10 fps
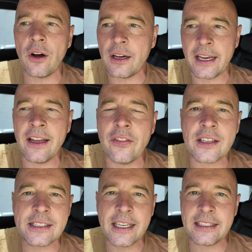in the
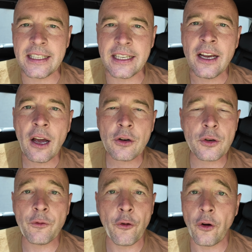city
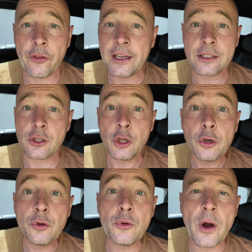for these
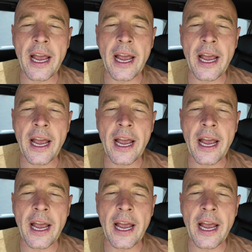2